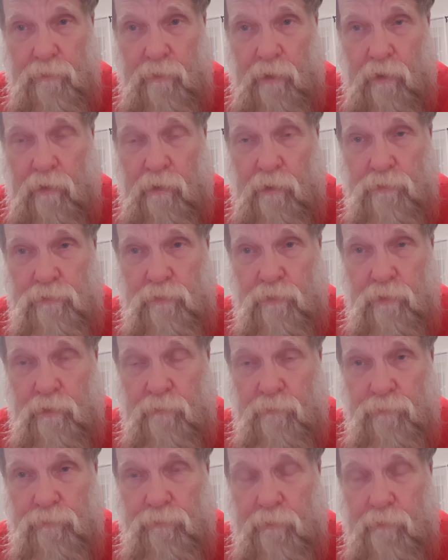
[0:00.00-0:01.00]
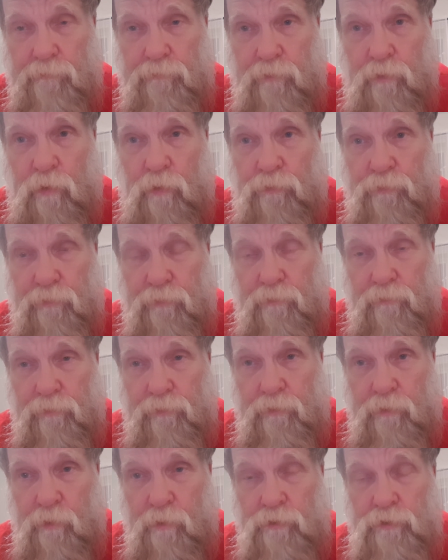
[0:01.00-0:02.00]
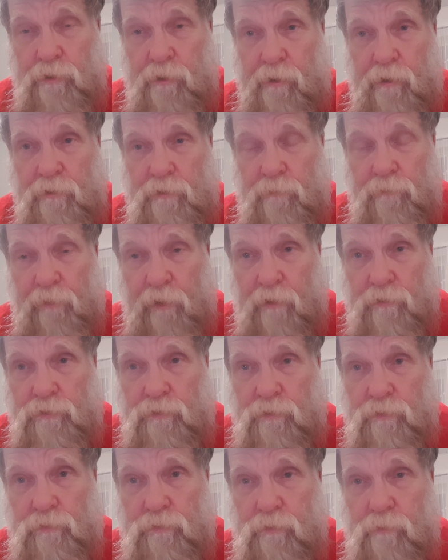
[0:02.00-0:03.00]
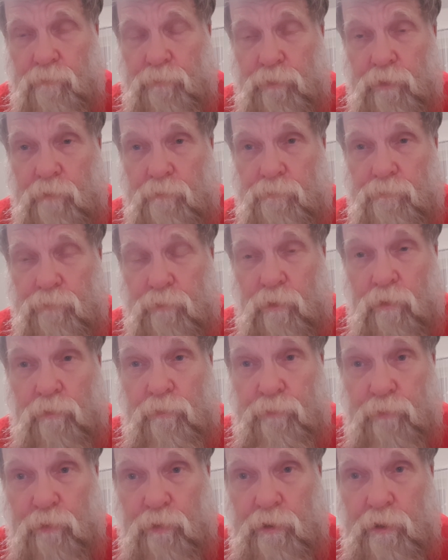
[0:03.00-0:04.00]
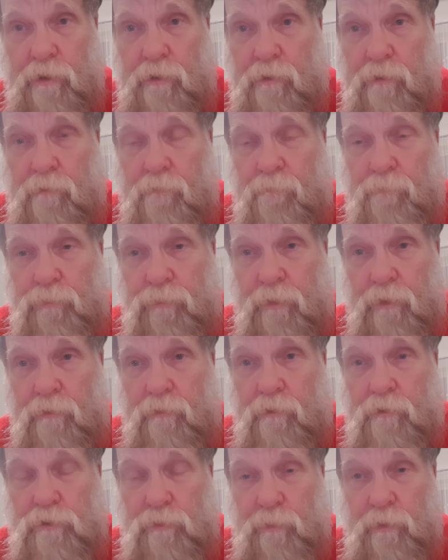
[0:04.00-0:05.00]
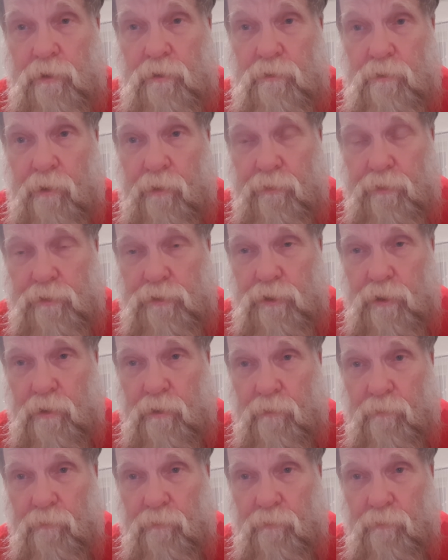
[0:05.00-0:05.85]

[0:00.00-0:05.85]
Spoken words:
That God's going to use you as a vessel to flow through you to speak to others.